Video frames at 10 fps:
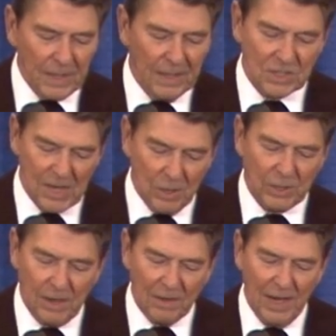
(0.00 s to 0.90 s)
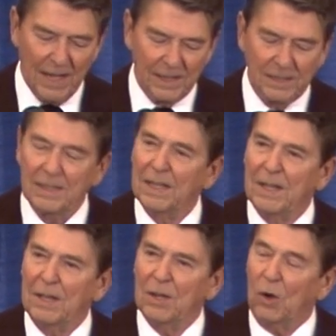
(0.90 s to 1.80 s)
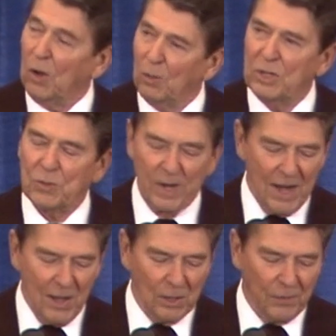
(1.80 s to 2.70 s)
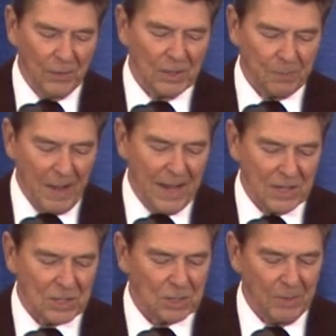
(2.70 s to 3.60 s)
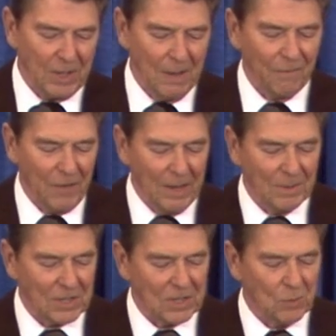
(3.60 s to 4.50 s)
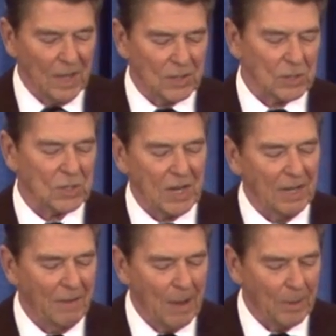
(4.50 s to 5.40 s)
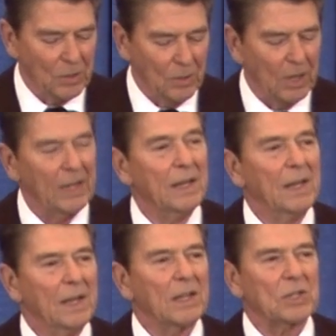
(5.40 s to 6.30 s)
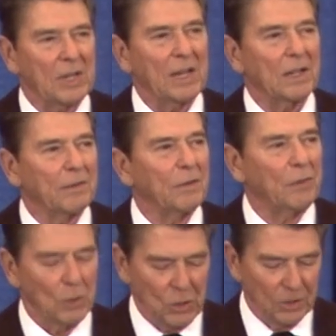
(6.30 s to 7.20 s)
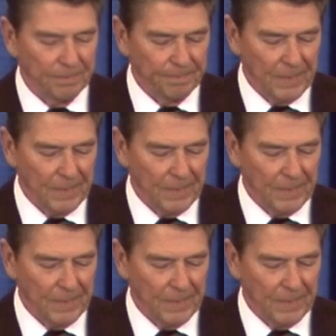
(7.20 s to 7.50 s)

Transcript: and South Carolina, always renowned for its past, has become famous as well as a state of opportunity, a state of the future.